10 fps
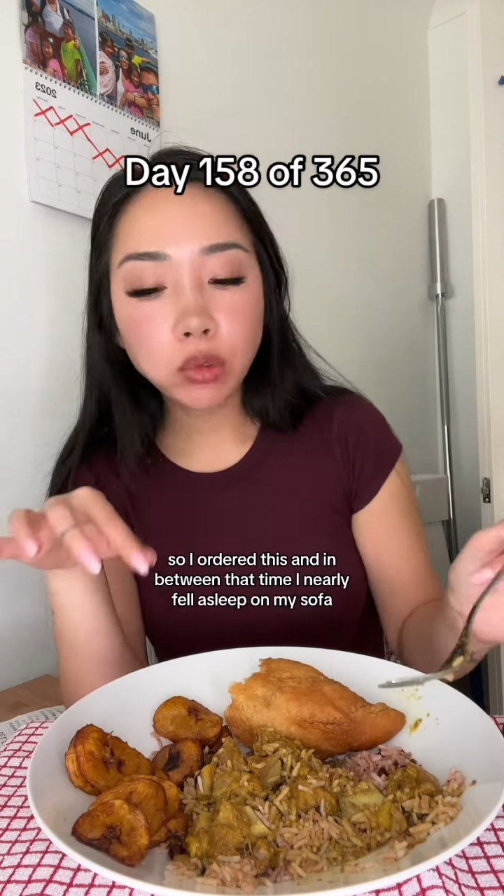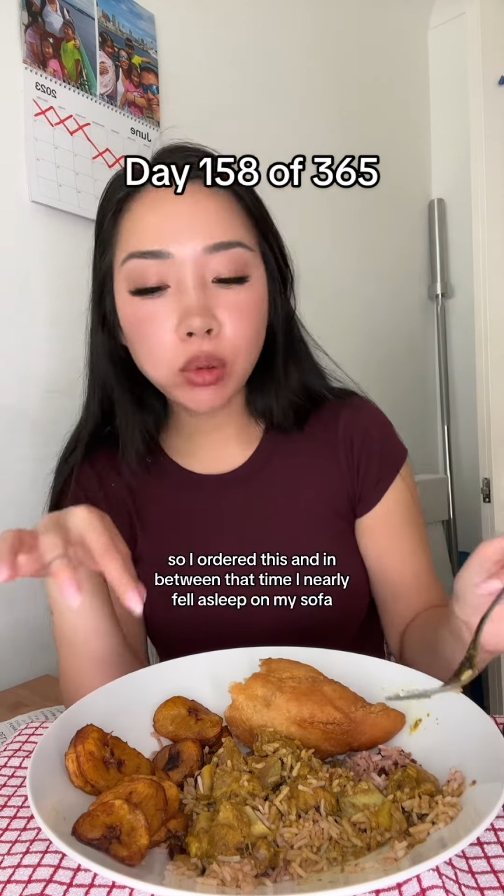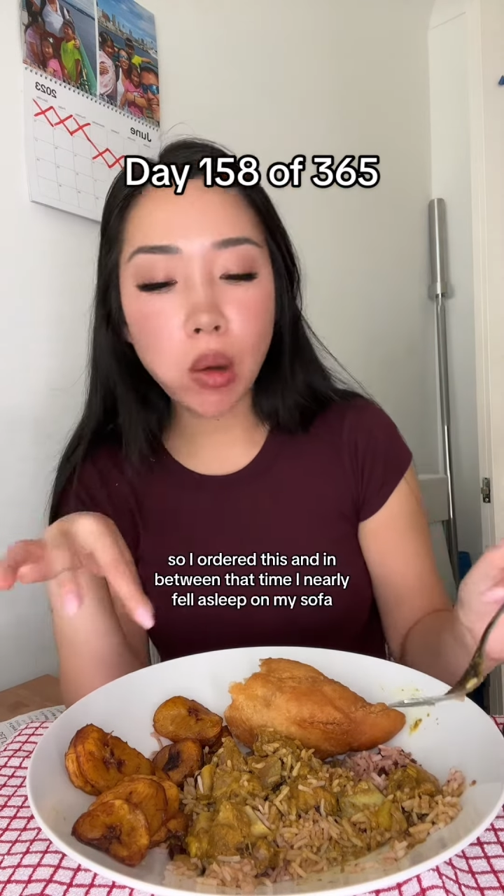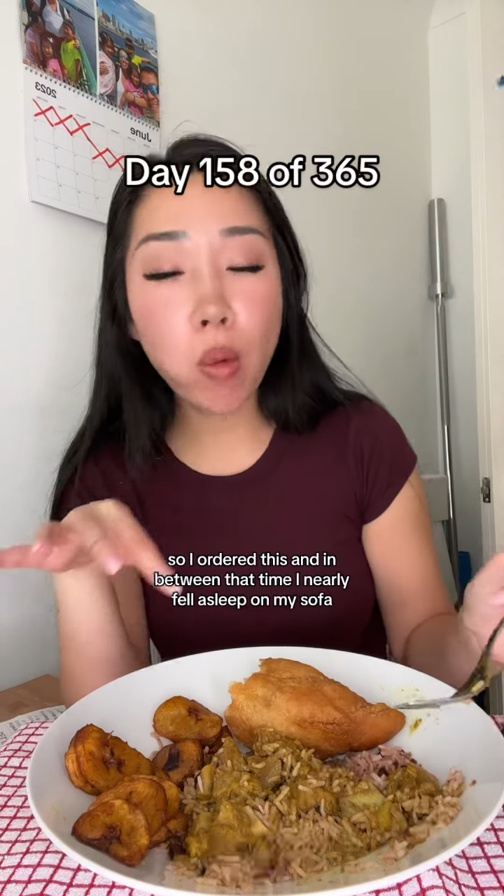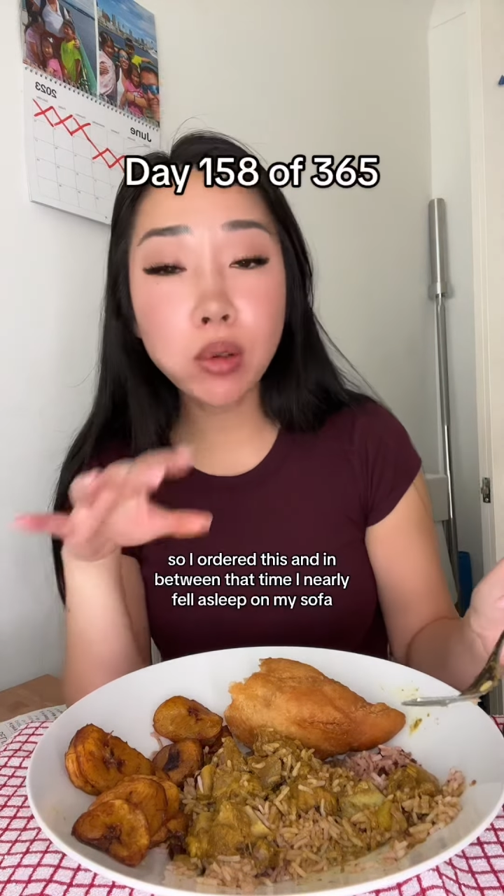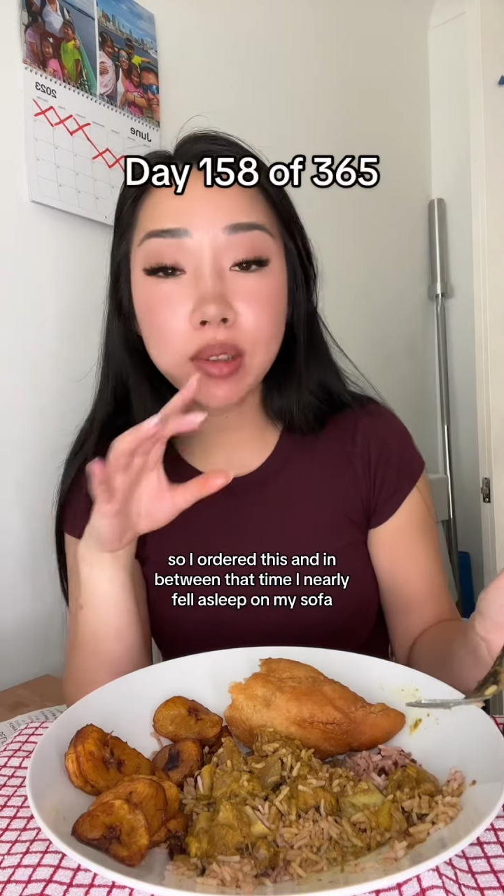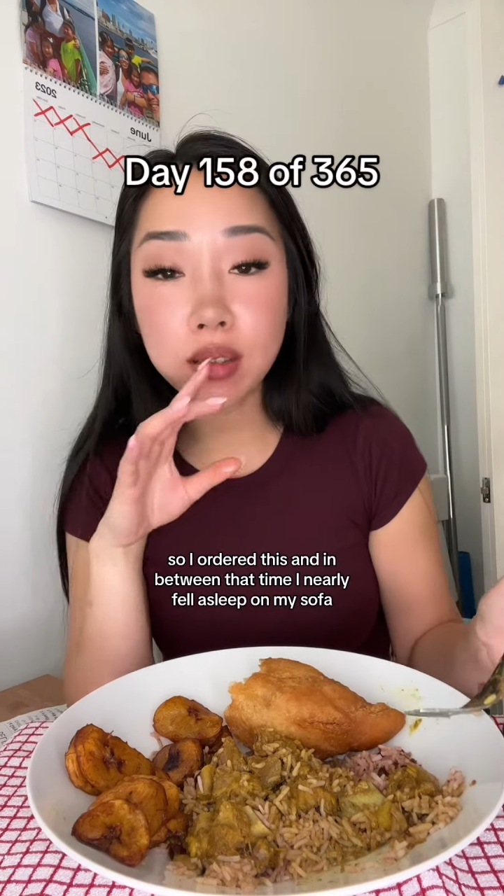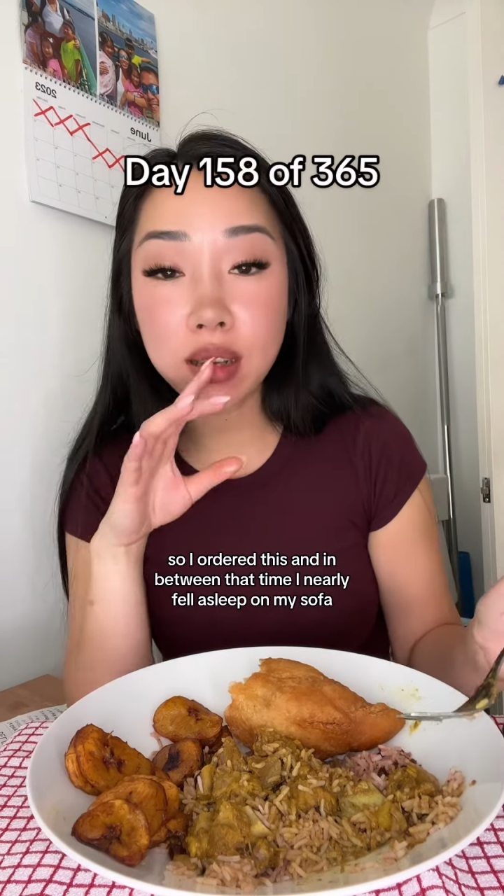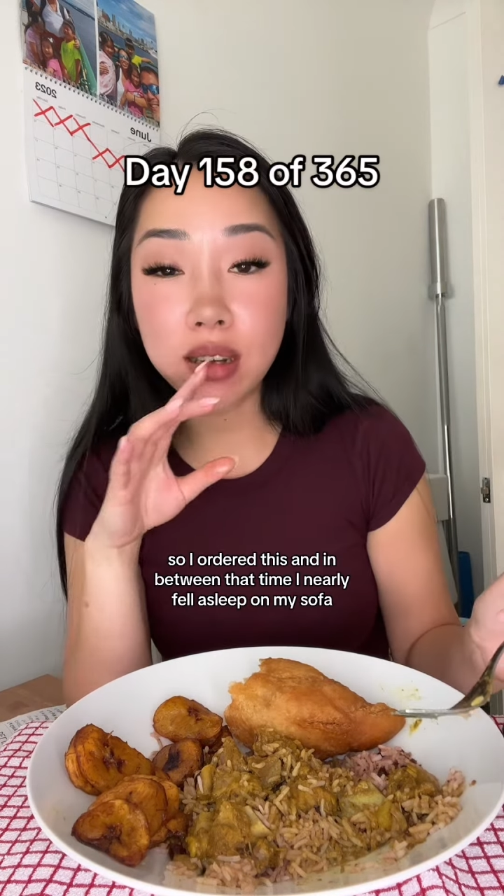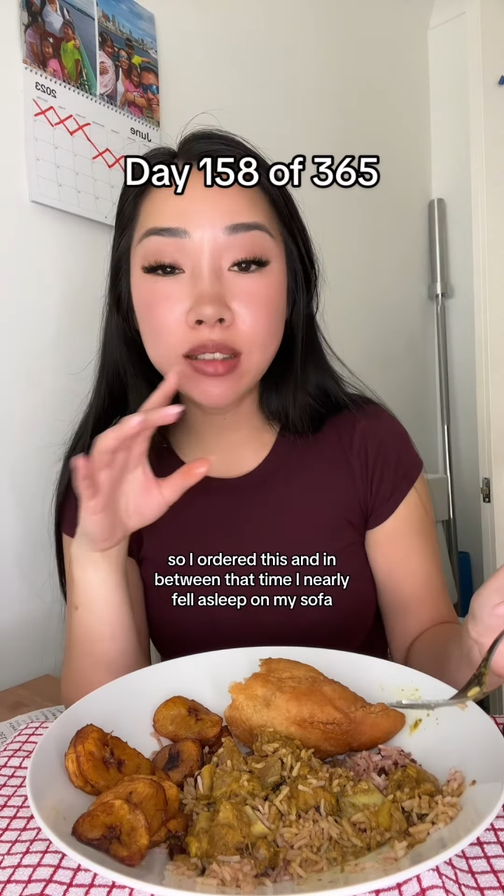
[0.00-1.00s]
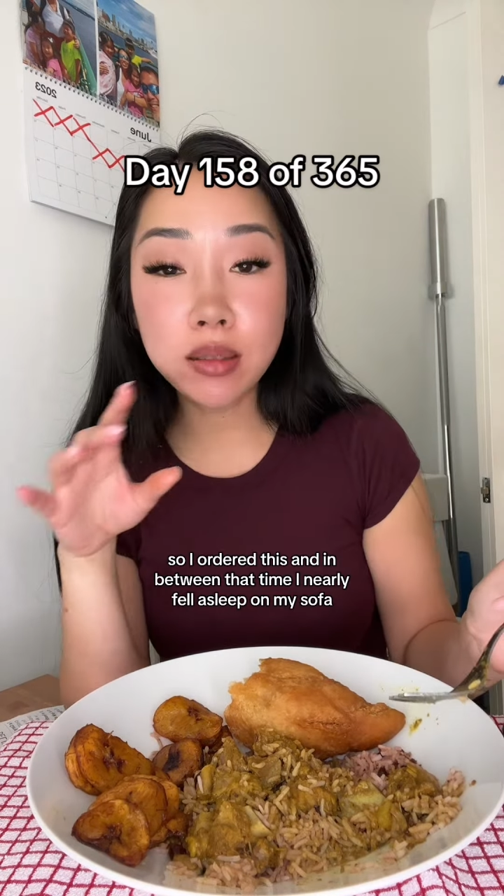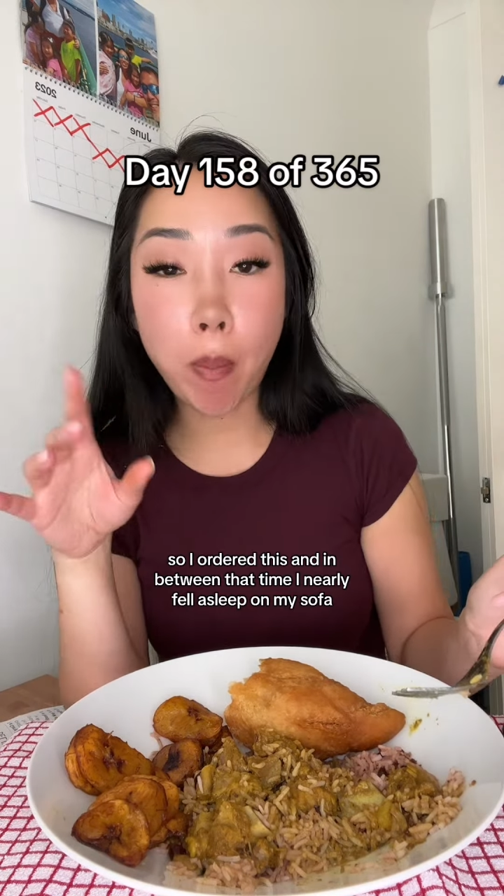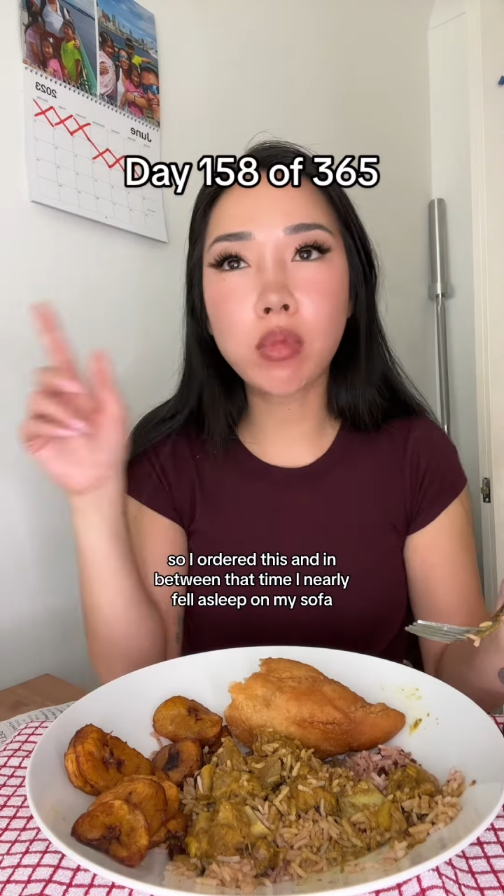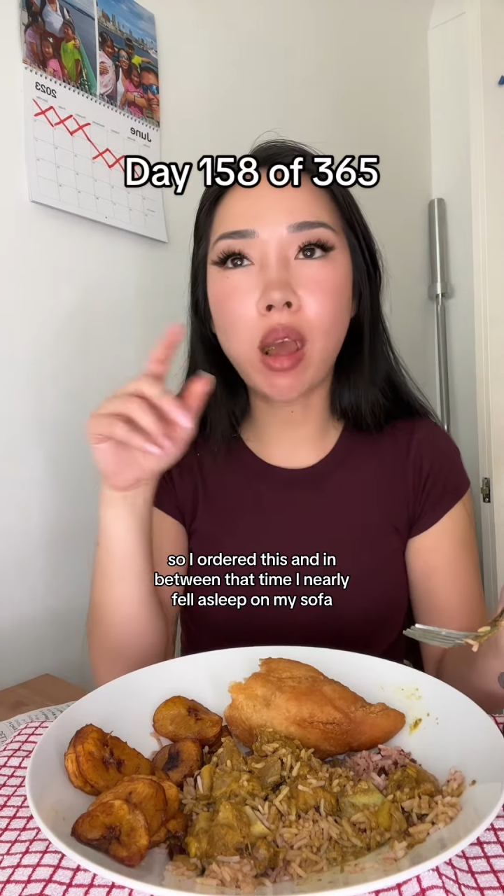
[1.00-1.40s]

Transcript: So I ordered this,